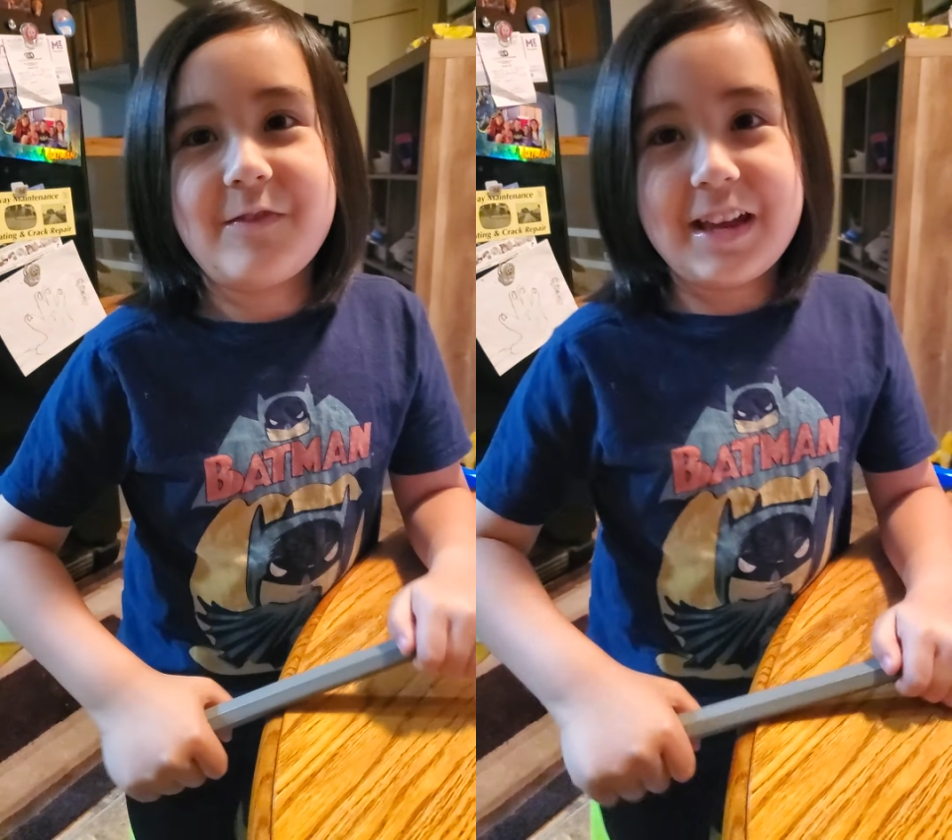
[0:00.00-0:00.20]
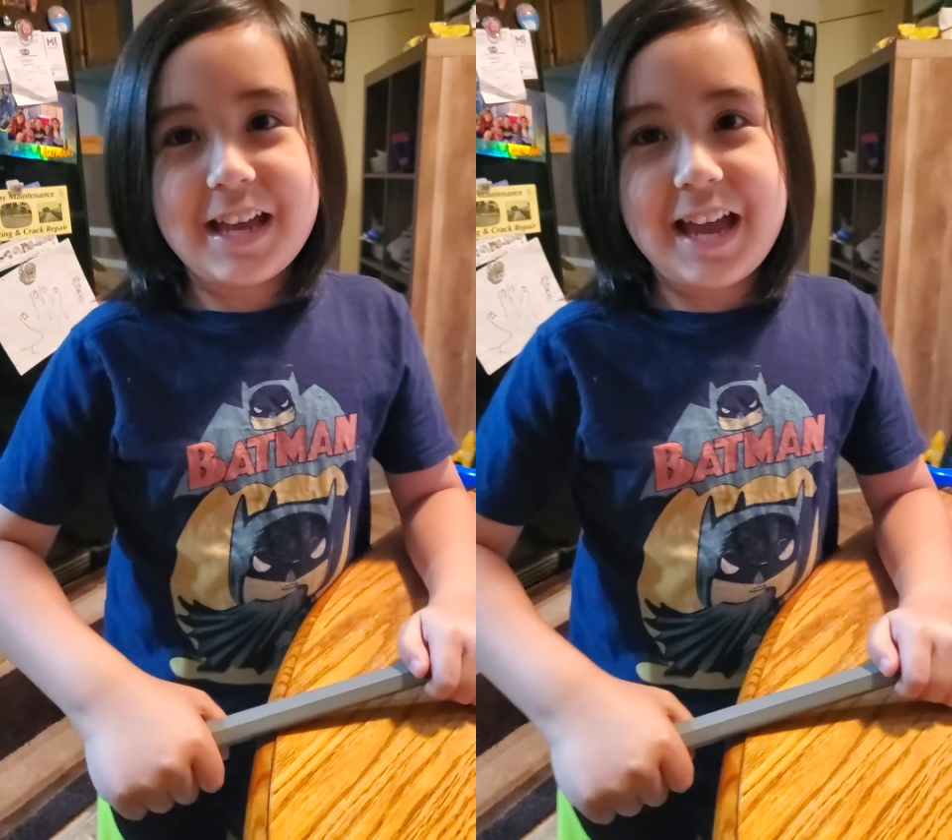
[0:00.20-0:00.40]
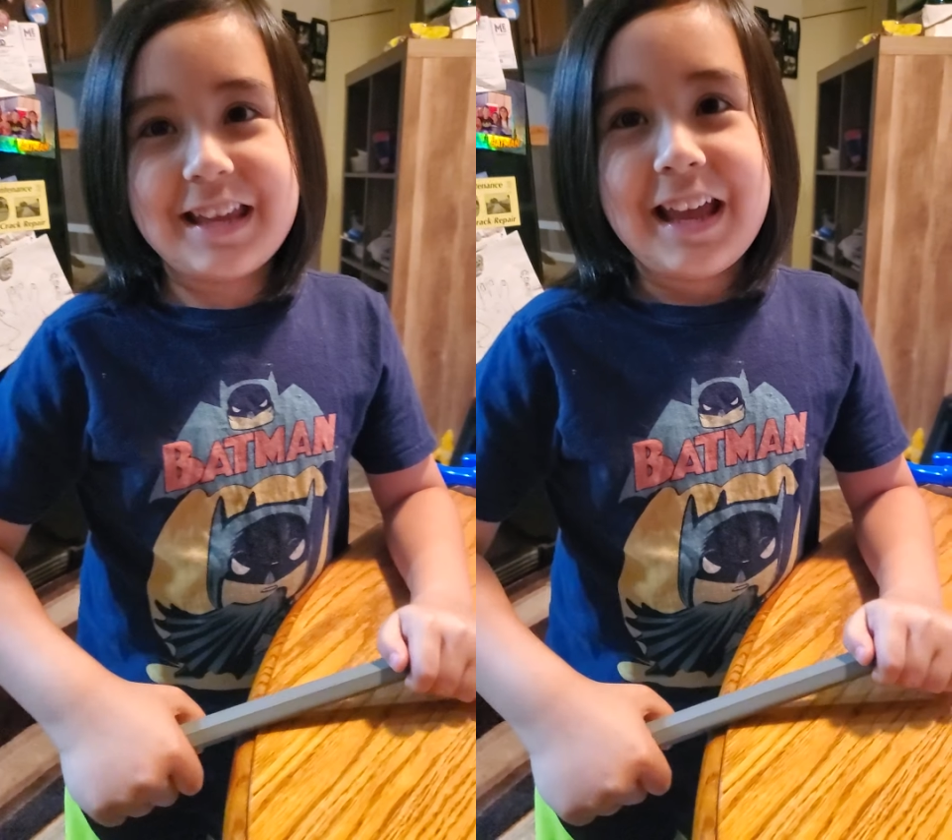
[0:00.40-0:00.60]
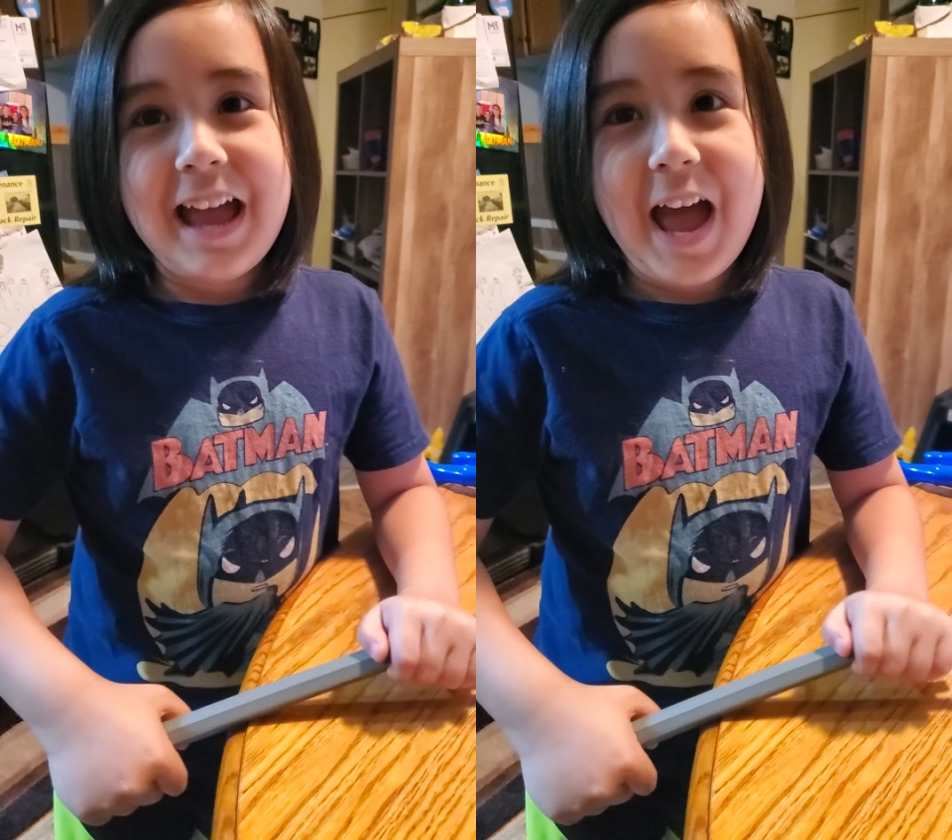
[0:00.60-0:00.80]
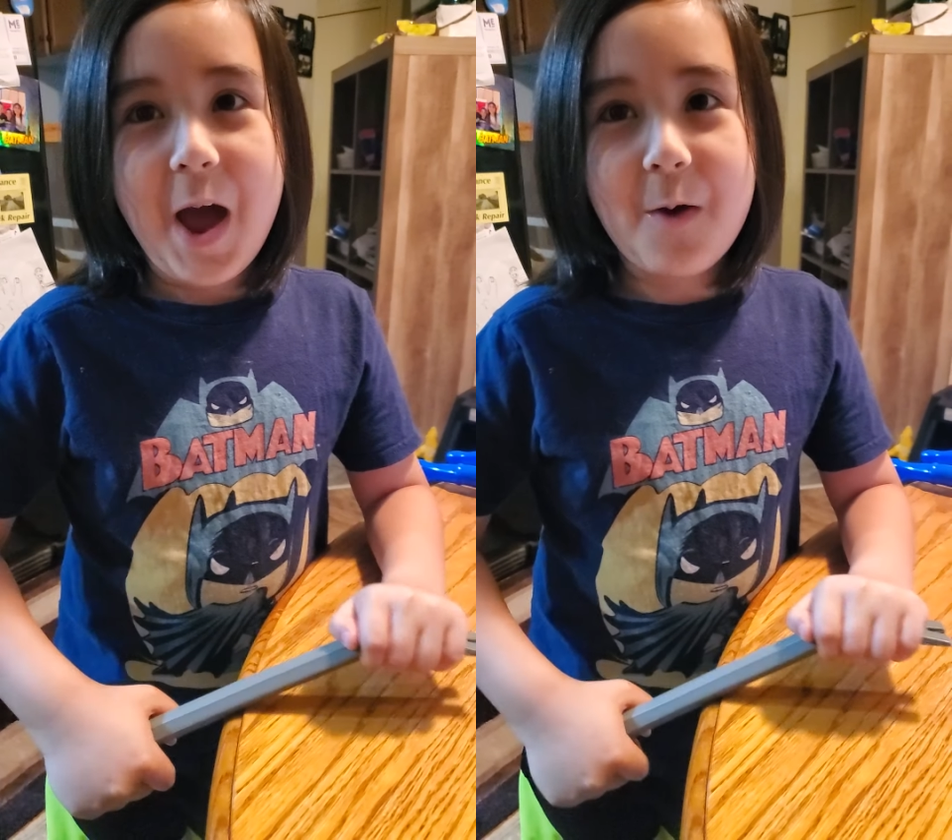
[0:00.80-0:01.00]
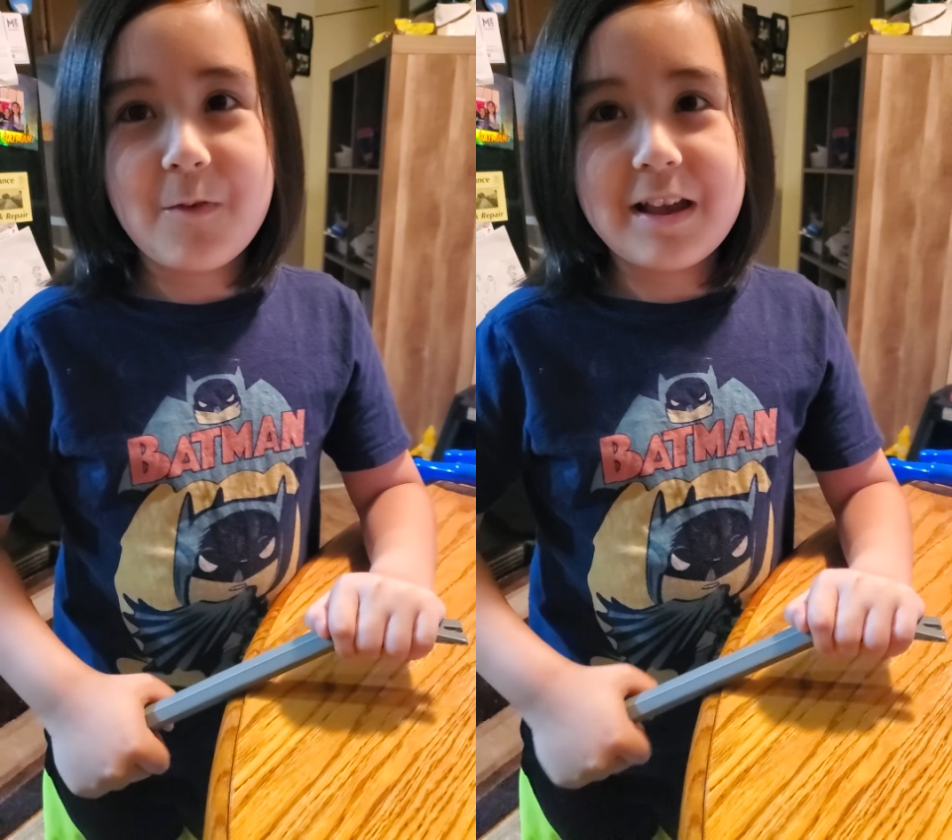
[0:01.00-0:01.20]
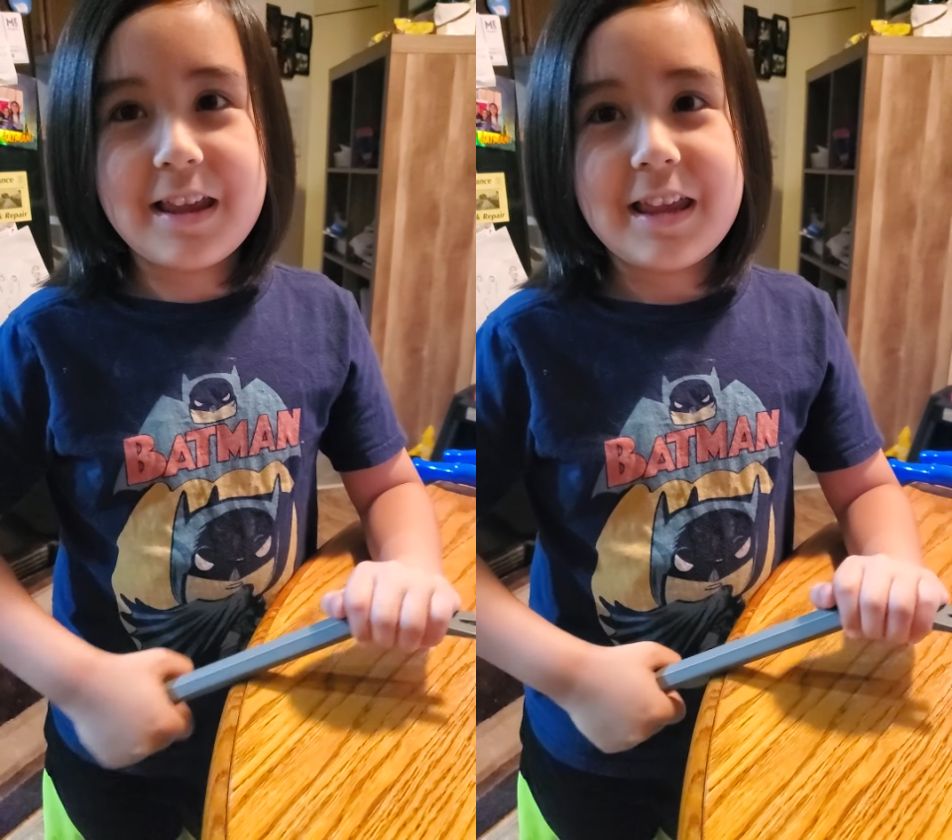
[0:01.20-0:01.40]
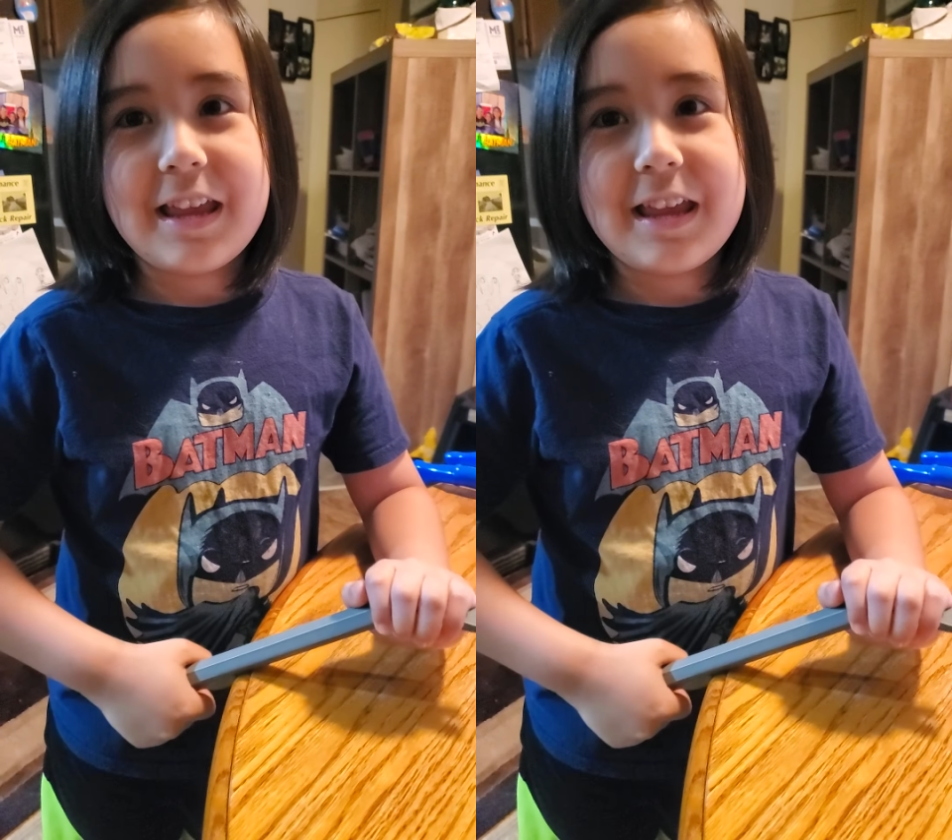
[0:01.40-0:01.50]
because I was